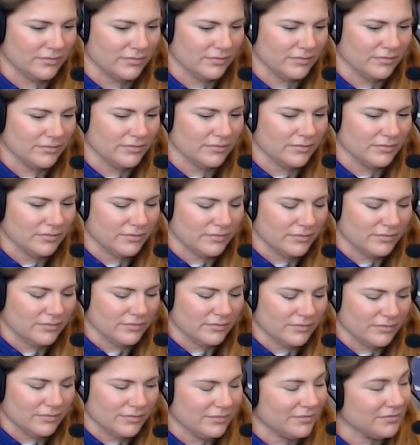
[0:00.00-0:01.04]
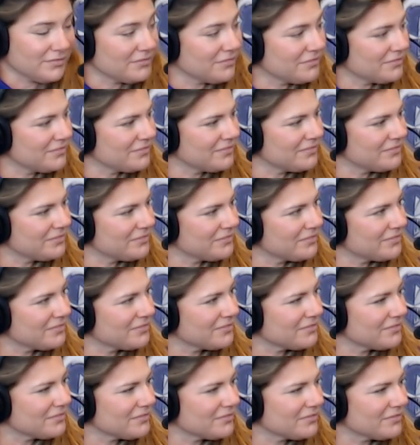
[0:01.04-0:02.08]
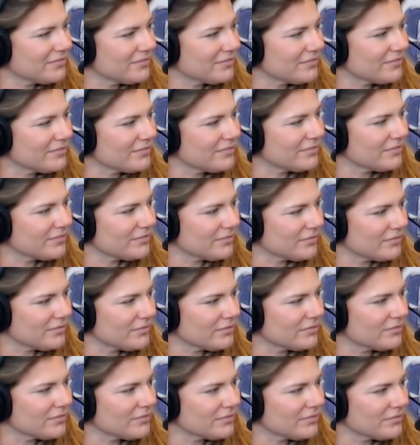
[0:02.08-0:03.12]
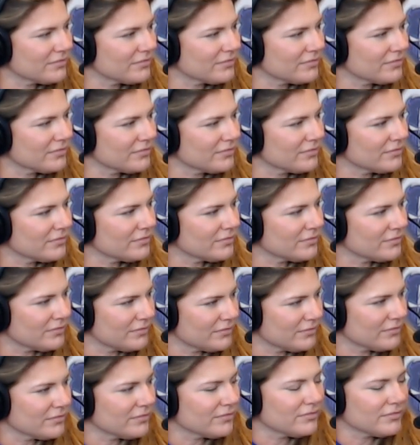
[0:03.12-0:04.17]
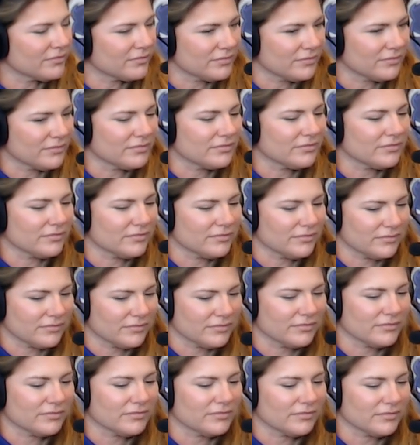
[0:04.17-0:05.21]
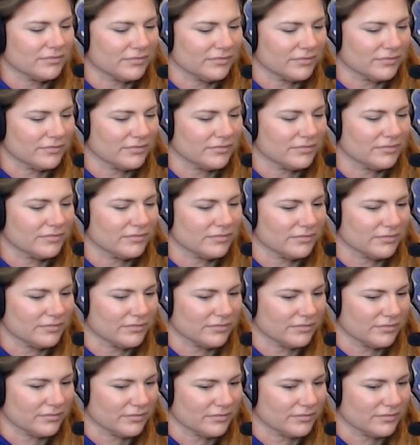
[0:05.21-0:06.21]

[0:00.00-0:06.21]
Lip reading: (silent)